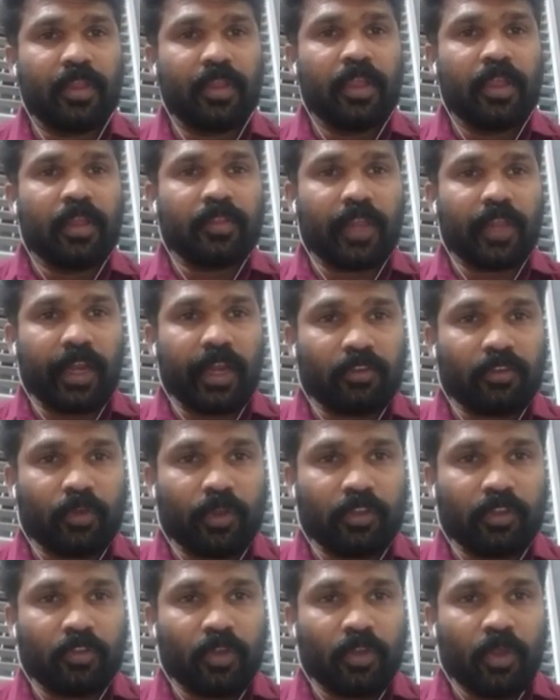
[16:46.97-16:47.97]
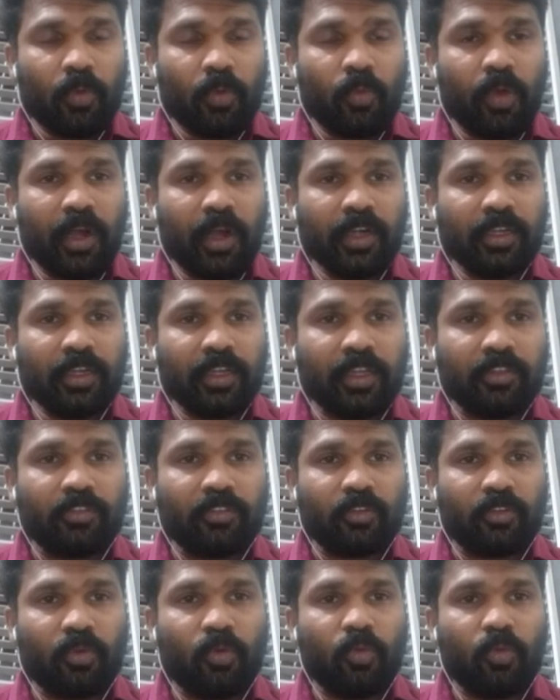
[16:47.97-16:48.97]
The ratio is
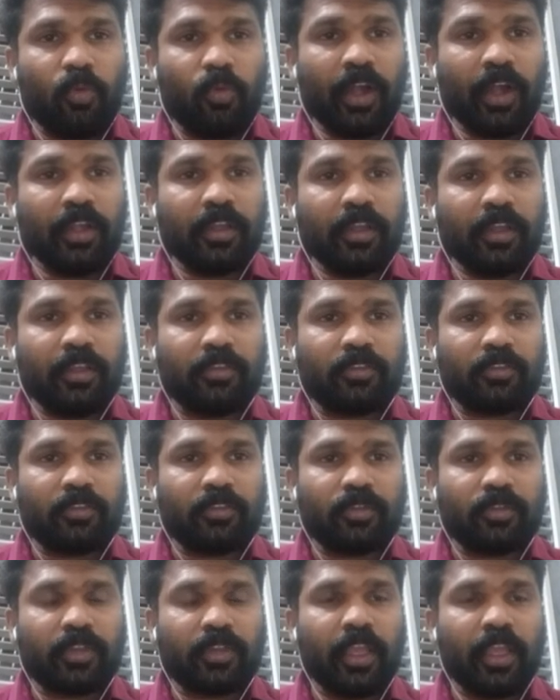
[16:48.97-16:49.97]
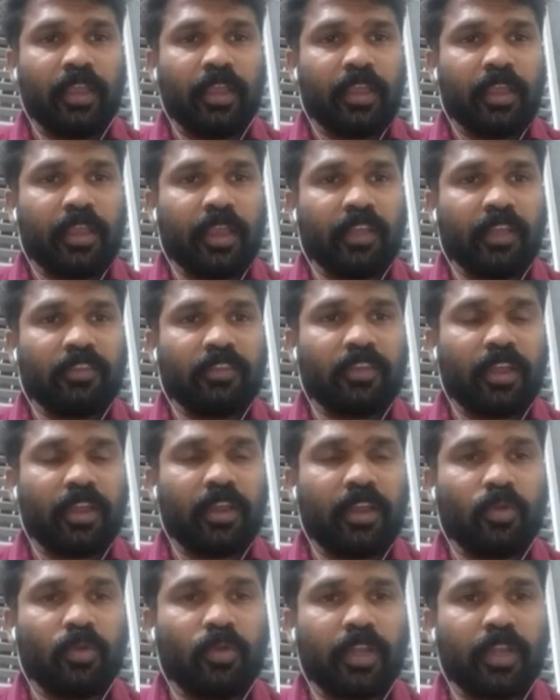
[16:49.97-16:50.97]
1:1:3,
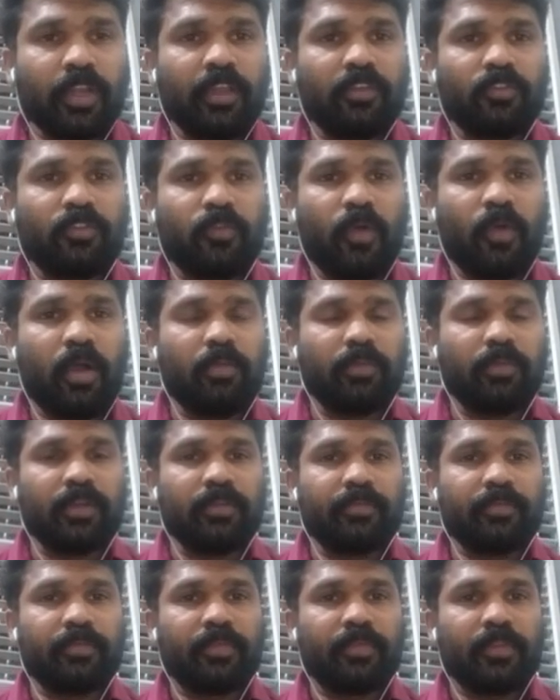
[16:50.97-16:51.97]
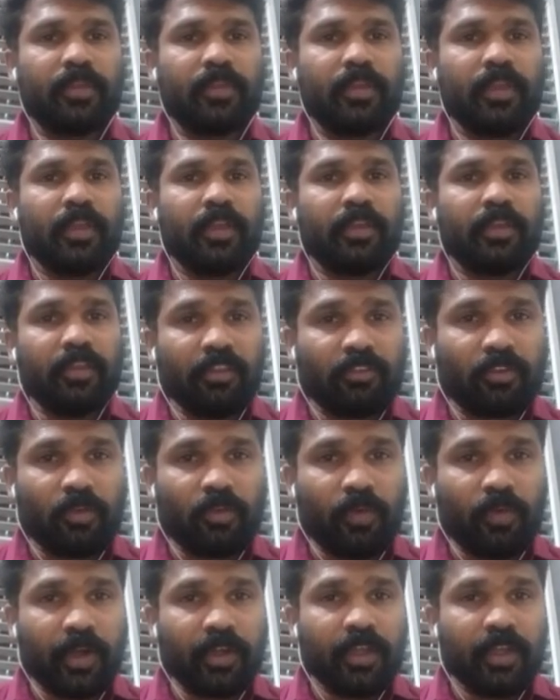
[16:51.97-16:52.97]
HNO3 is formed. Next
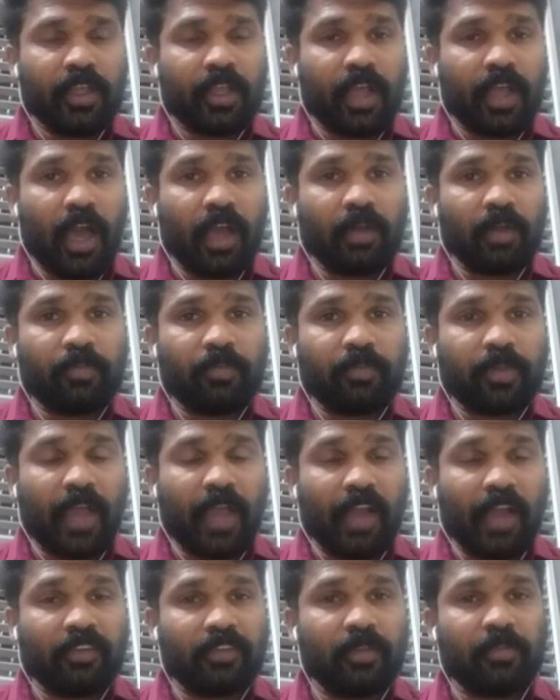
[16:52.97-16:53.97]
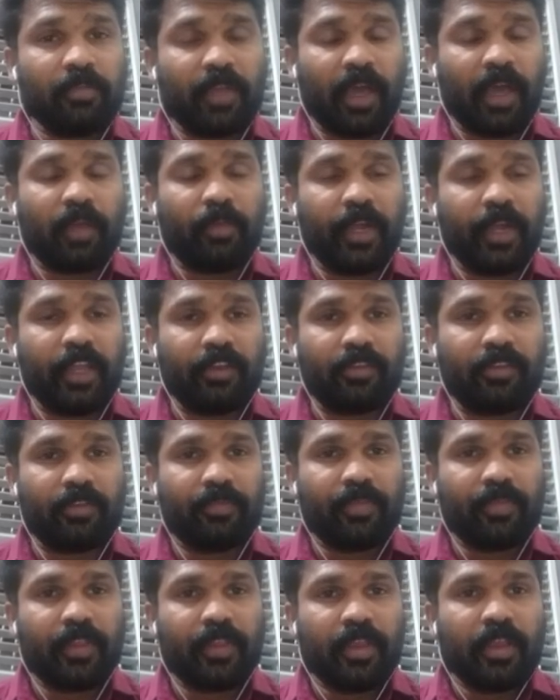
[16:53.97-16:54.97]
one, calcium carbonate,
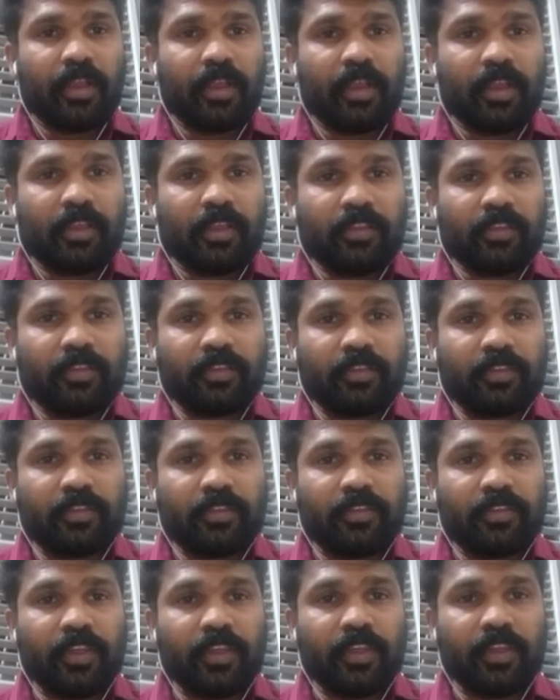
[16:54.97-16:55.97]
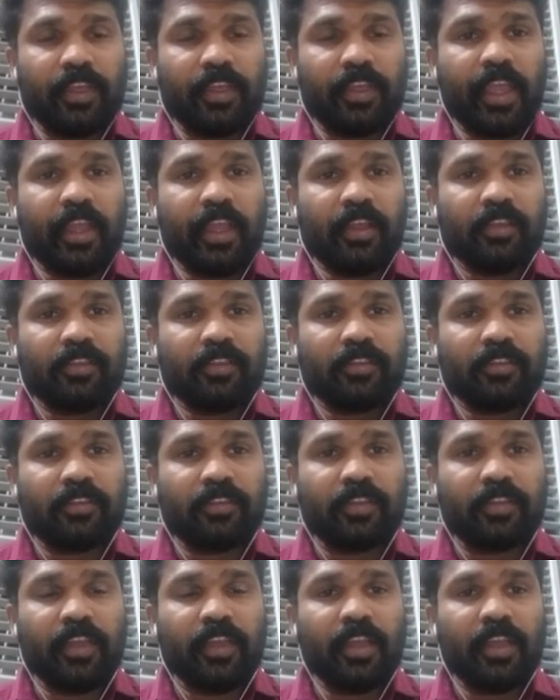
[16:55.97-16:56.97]
Ca, C
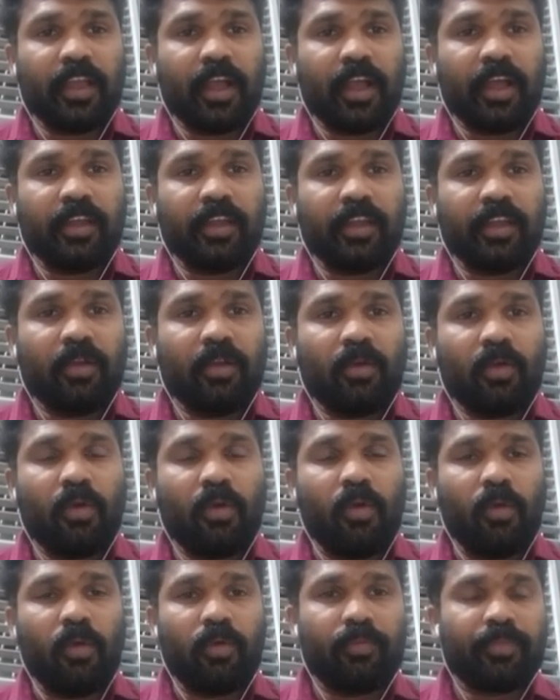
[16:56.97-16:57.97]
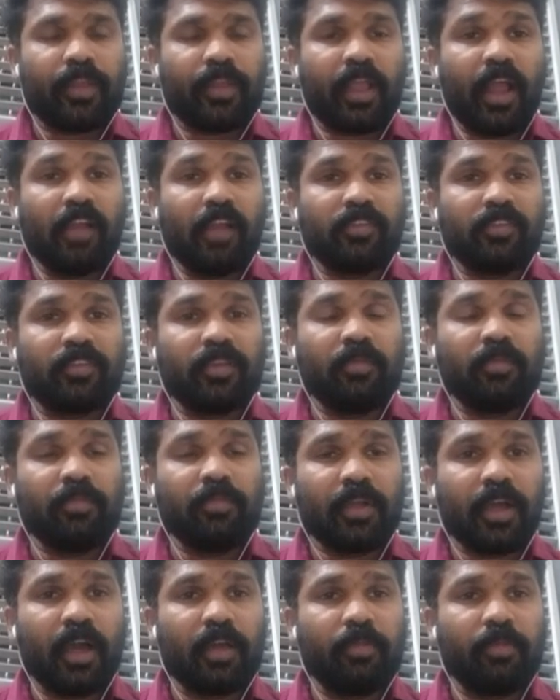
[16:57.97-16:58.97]
and O, calcium,
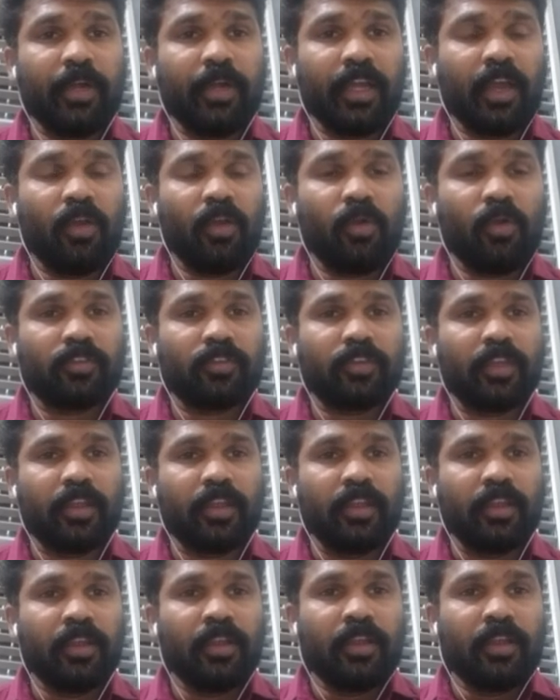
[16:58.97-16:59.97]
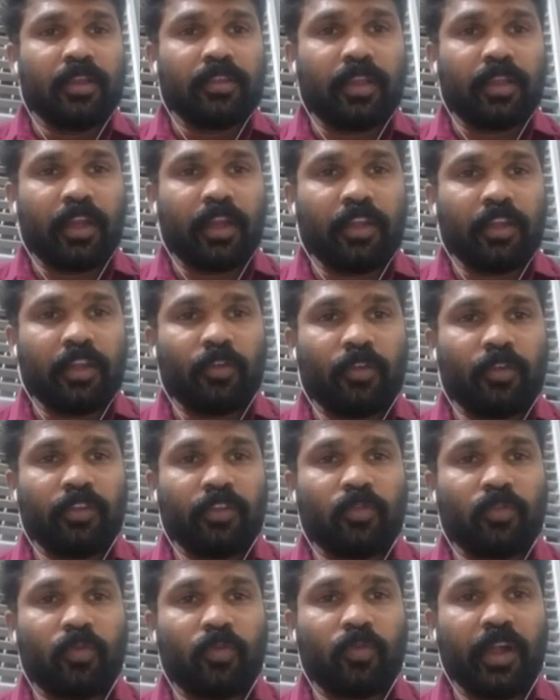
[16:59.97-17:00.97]
carbon and oxygen. The ratio is
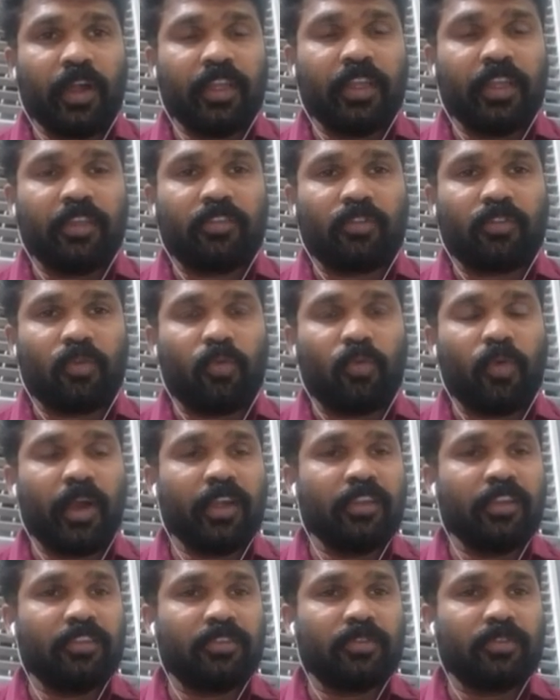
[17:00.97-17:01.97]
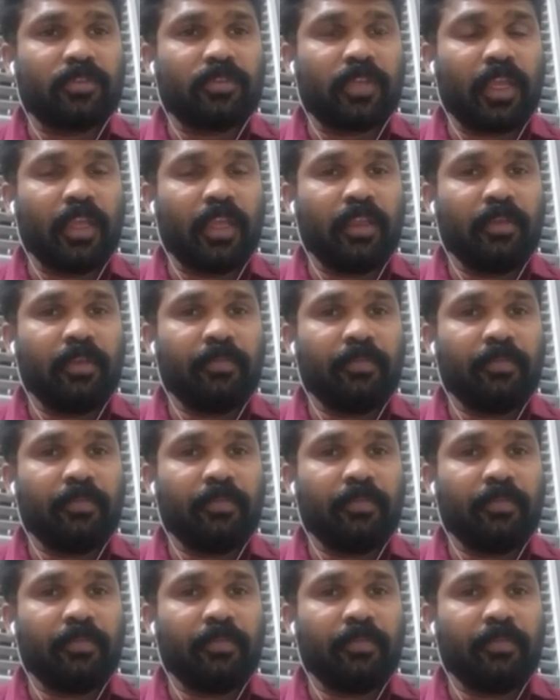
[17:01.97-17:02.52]
1:1:3,